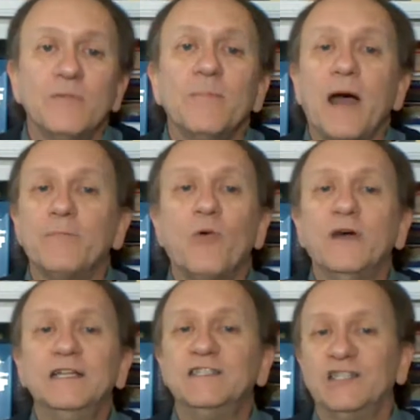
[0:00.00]
But my
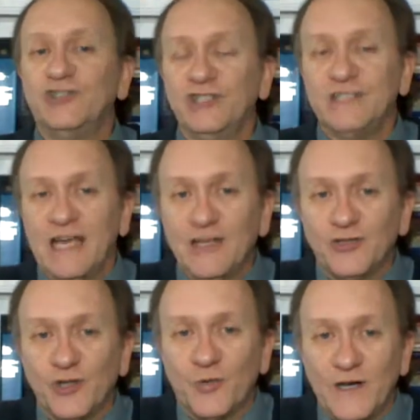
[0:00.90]
point is this, just to
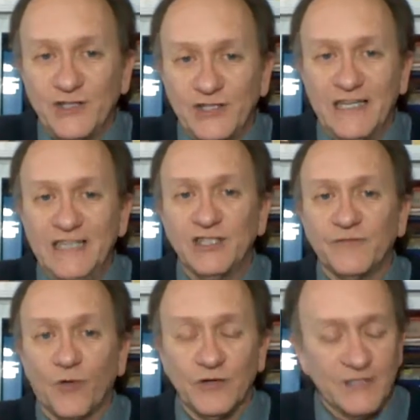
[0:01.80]
answer the question, is
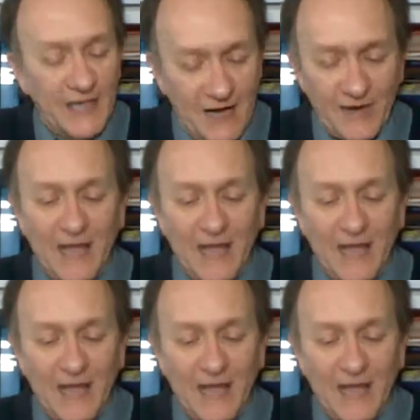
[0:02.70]
divorce allowed?